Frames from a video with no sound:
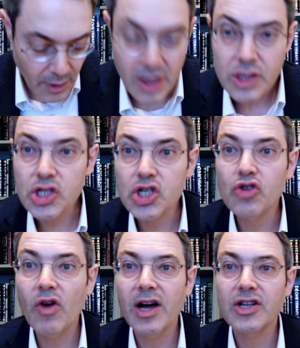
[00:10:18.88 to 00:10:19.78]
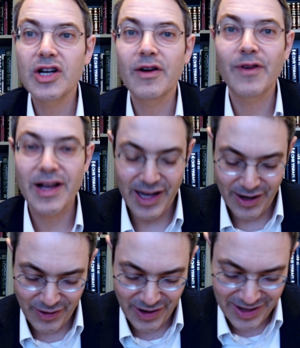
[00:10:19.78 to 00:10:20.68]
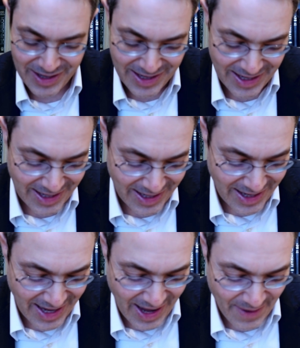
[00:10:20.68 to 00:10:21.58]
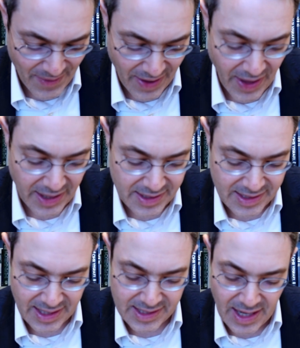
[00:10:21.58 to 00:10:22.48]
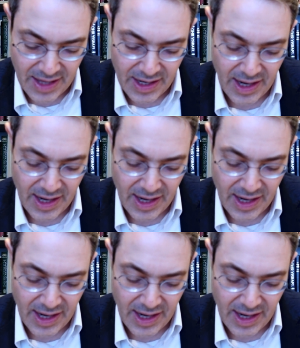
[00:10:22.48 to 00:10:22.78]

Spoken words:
structure of VaYikrah. And that is this.